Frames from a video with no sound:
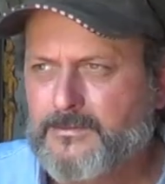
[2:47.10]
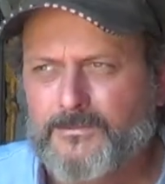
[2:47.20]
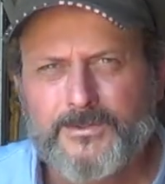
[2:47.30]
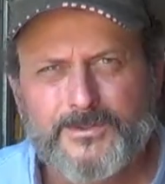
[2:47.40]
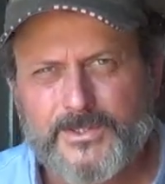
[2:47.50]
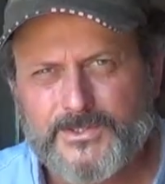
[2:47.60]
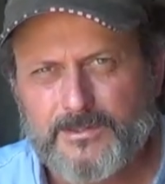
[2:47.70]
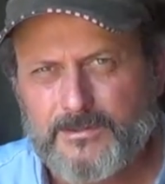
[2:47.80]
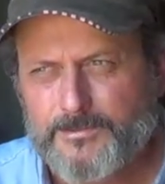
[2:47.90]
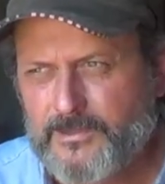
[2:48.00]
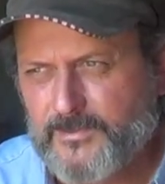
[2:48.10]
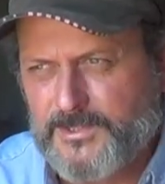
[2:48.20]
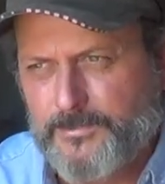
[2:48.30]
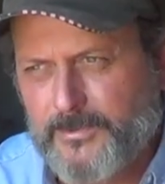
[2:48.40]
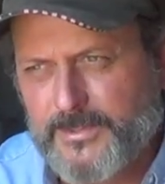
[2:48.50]
With just a little bit of
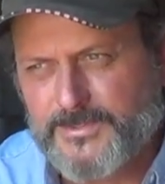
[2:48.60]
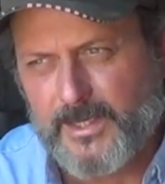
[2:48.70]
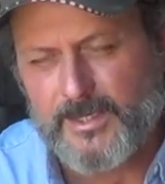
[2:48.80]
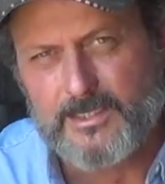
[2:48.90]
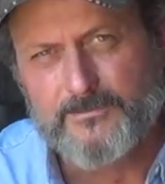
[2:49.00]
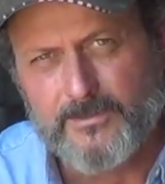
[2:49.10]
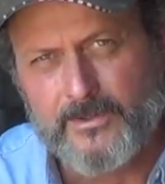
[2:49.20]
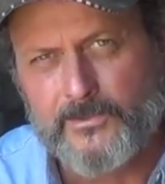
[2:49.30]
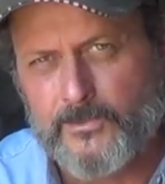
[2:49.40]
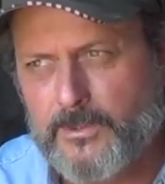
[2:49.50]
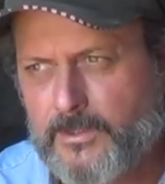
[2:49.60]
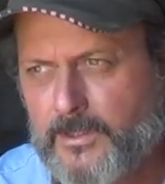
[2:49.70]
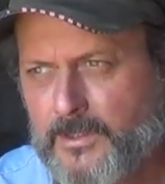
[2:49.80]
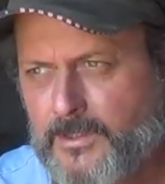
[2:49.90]
experience, a heck of a lot of work,